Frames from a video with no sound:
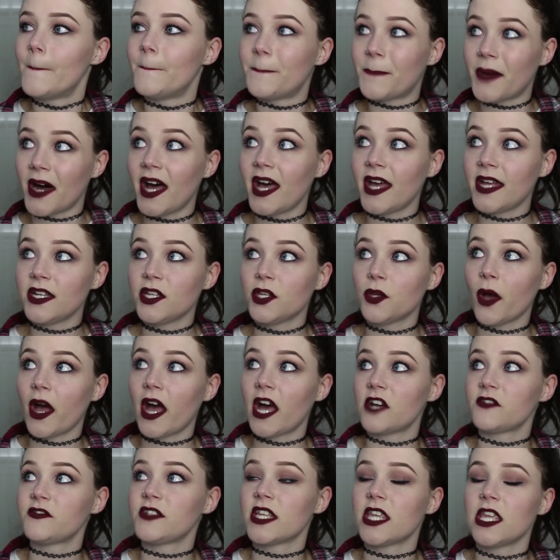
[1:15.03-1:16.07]
But you
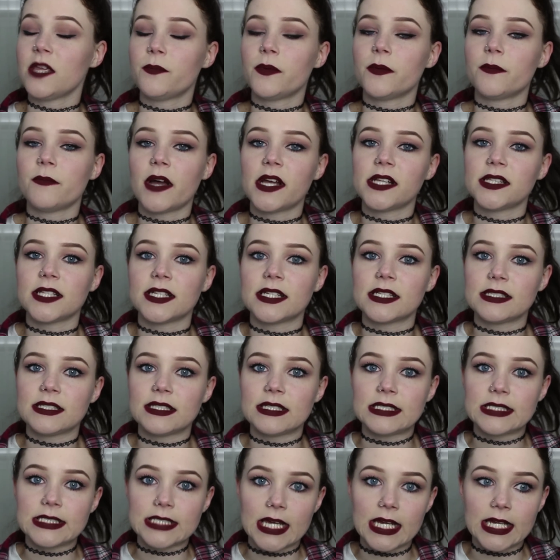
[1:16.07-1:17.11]
have to keep in mind that it's a
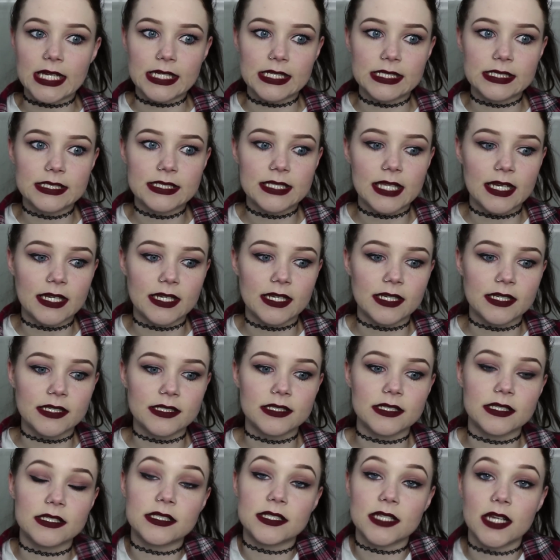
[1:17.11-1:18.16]
science and it is
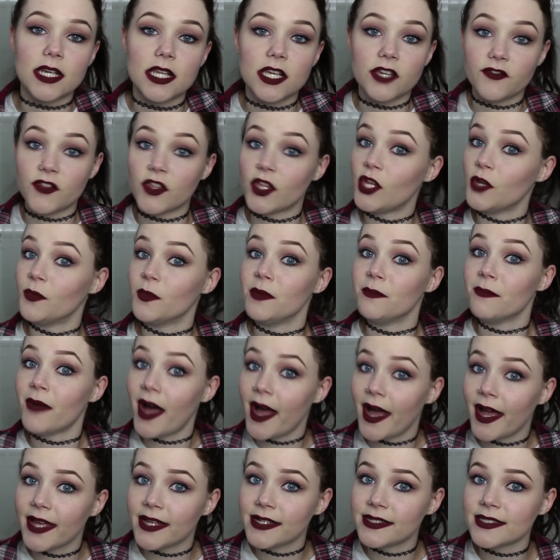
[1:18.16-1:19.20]
the study of the human
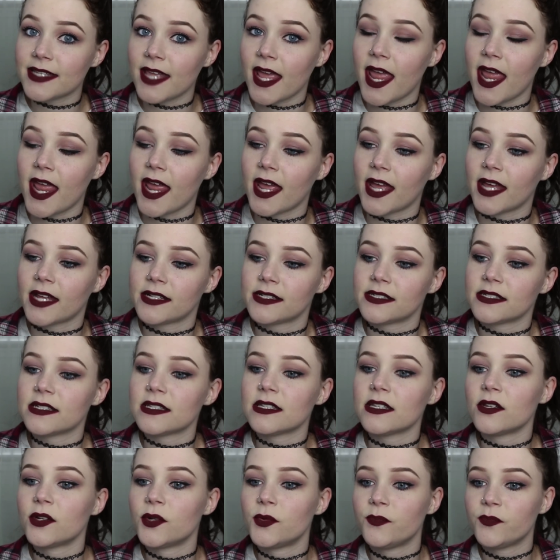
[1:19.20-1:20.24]
mind, and
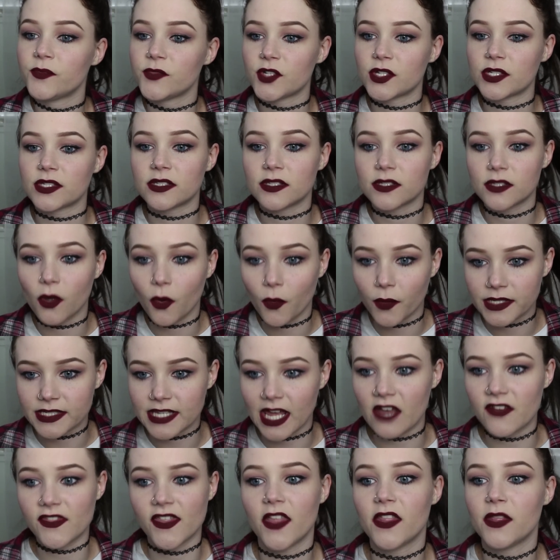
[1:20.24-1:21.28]
just always
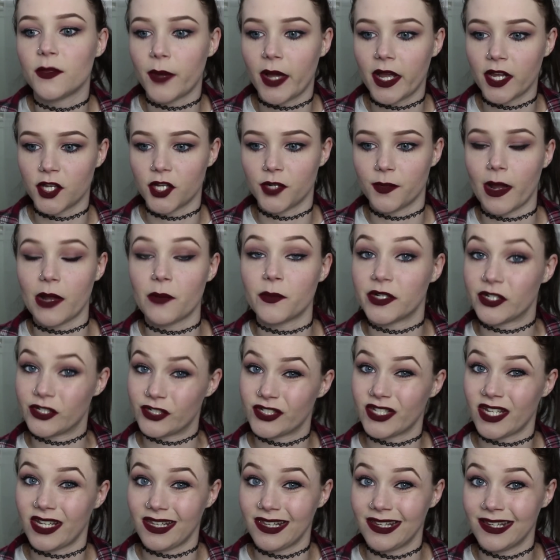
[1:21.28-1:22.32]
have that in the back of your mind when you're
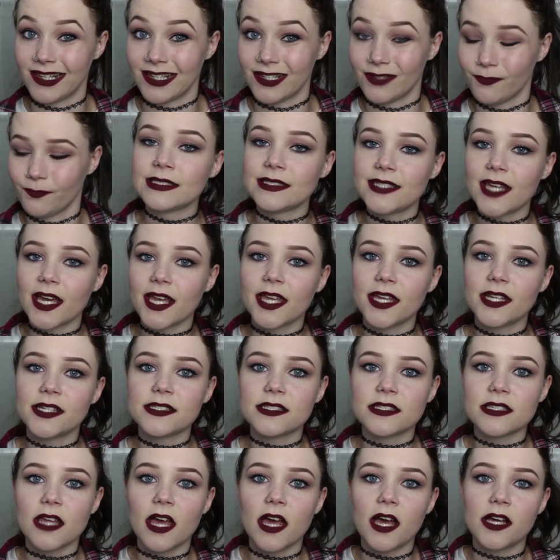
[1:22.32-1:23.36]
studying it.
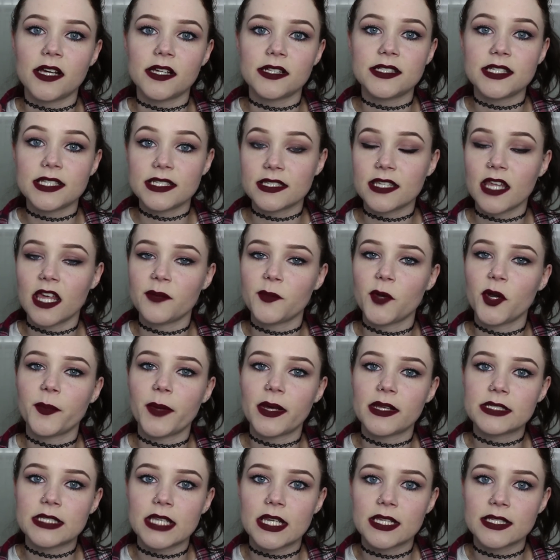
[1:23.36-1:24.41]
Second, disclaimer
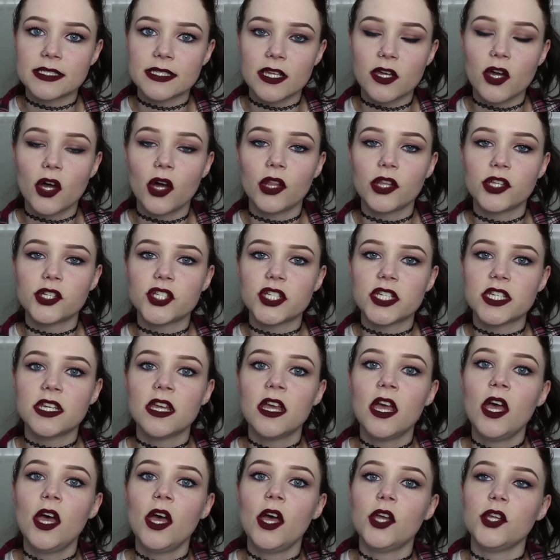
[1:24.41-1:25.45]
about studying psychology:
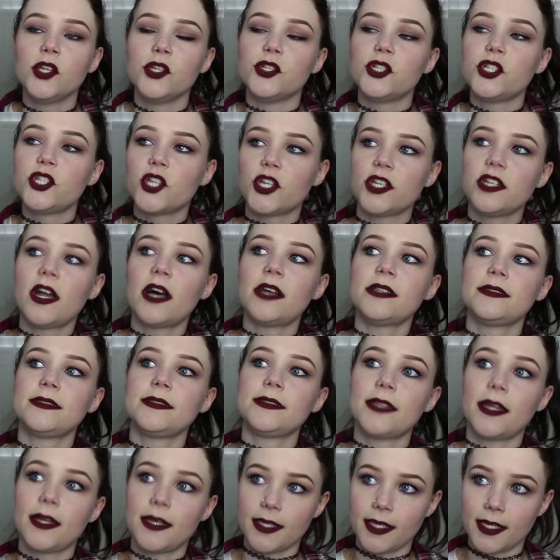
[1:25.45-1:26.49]
you should not
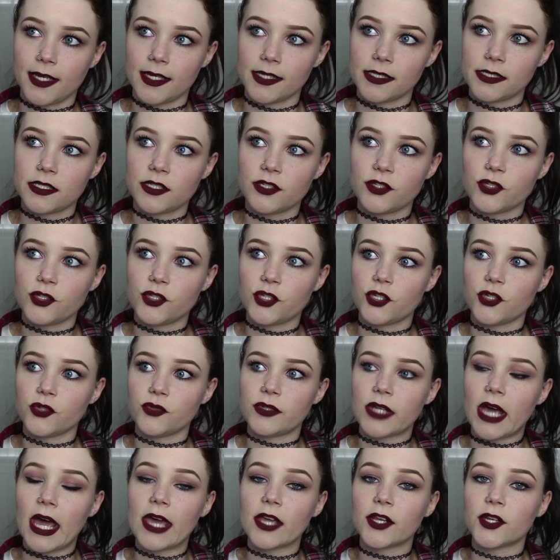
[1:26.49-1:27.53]
study it to
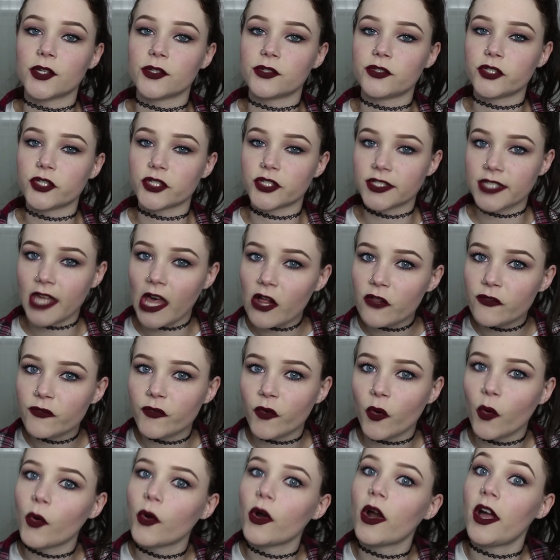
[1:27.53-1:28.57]
diagnose yourself
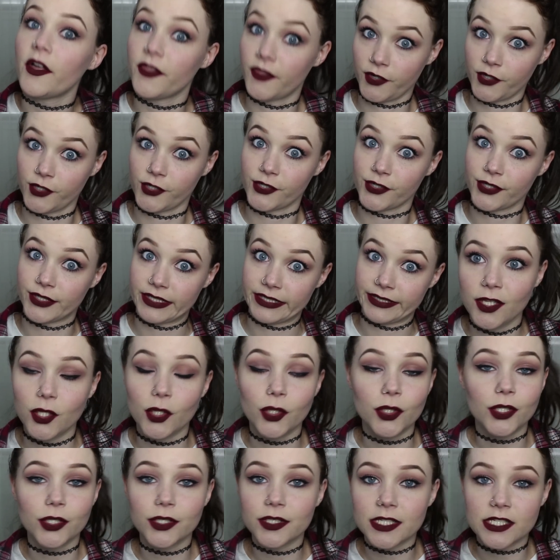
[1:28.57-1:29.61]
or others. You
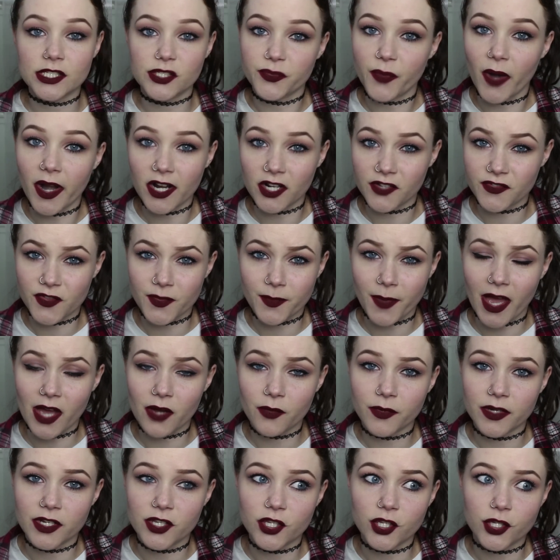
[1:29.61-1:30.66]
learn this right off the bat
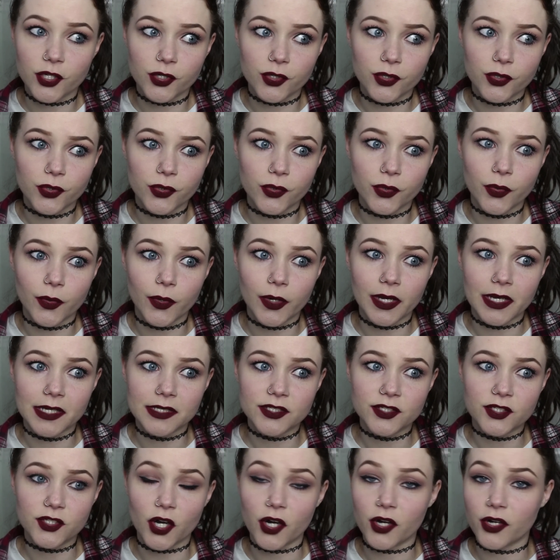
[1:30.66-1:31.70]
when you
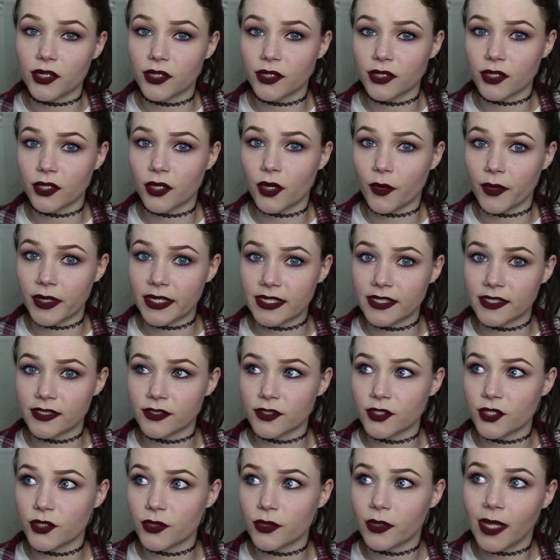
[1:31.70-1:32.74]
start going
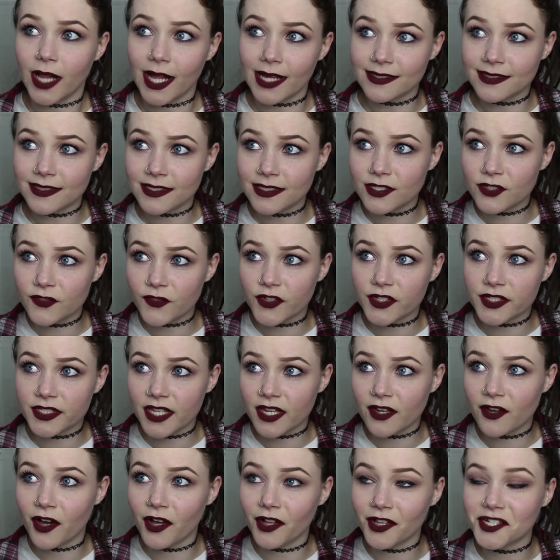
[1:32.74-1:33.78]
to classes for
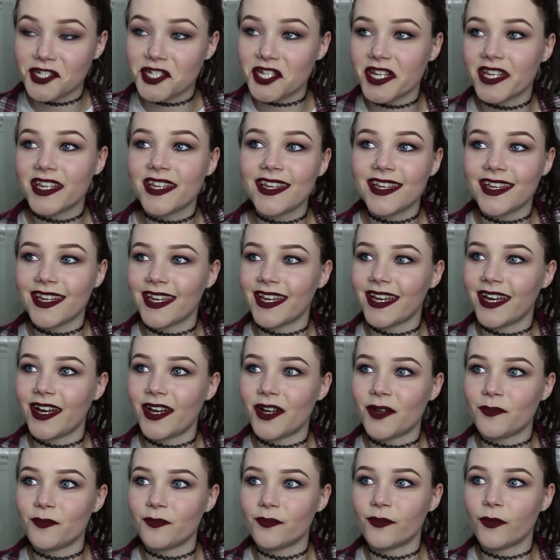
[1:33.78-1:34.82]
psychology.
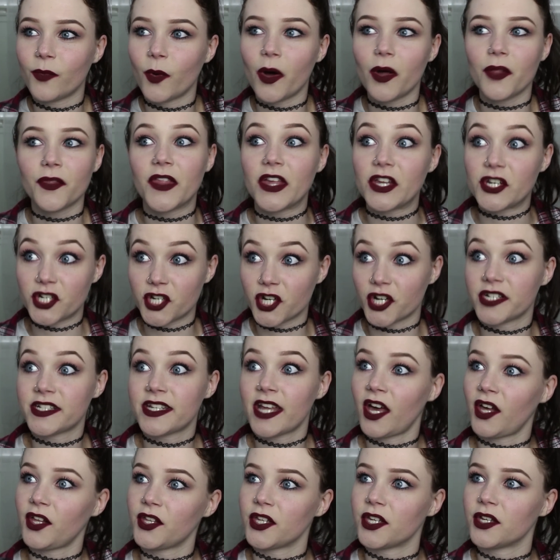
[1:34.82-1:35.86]
Well, they should
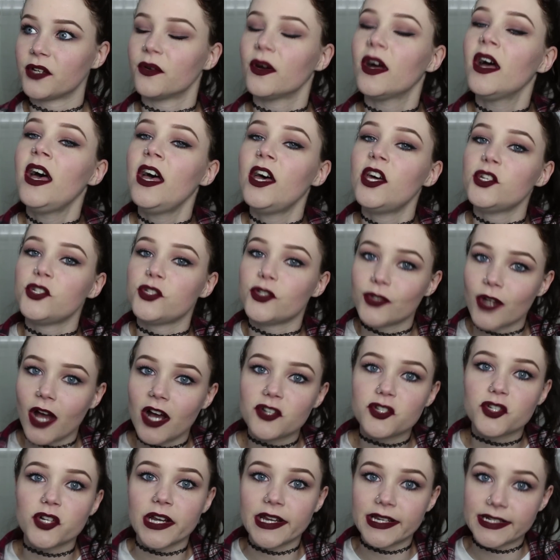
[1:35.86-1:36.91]
tell you, do not
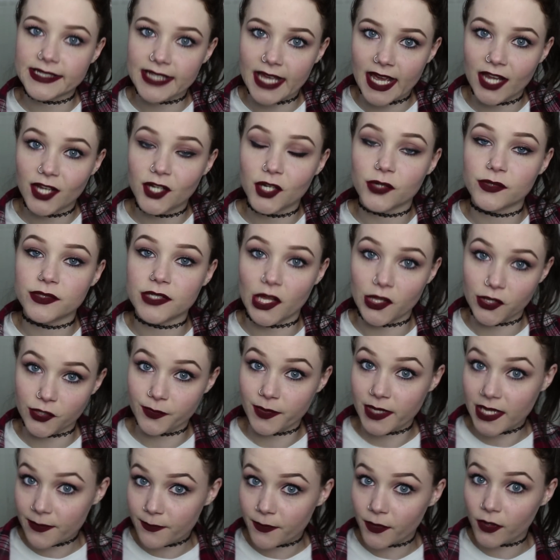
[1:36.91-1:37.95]
try and diagnose other
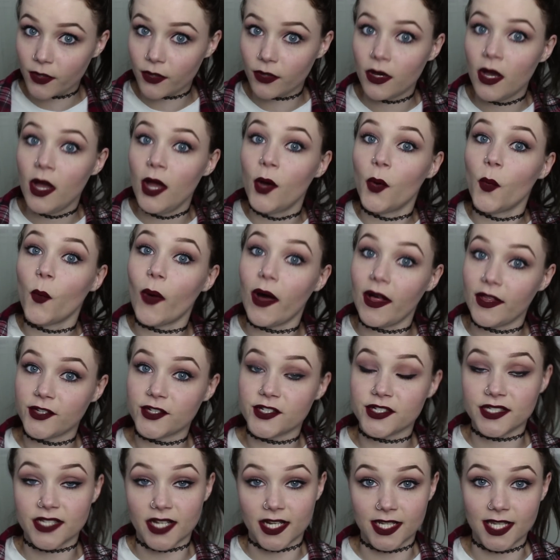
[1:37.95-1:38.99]
people while you're
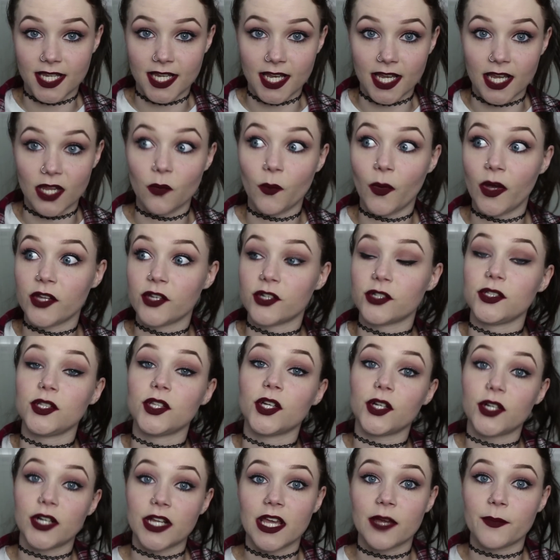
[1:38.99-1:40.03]
studying it, while you're
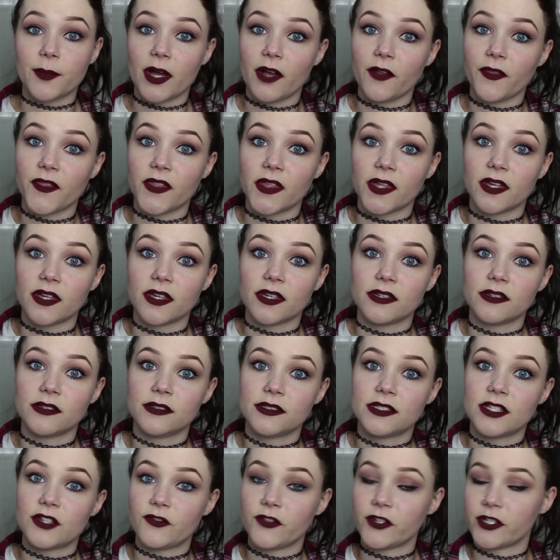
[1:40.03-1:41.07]
learning about the
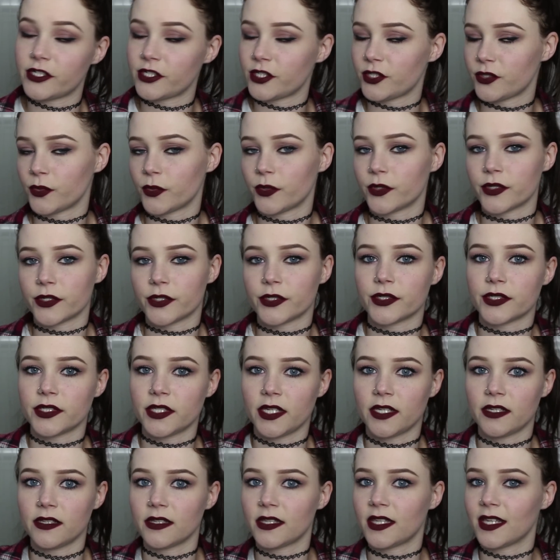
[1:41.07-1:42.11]
different disorders
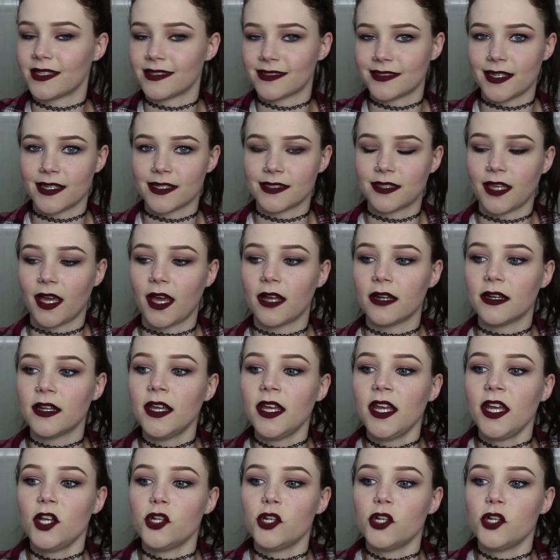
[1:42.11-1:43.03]
and things like that.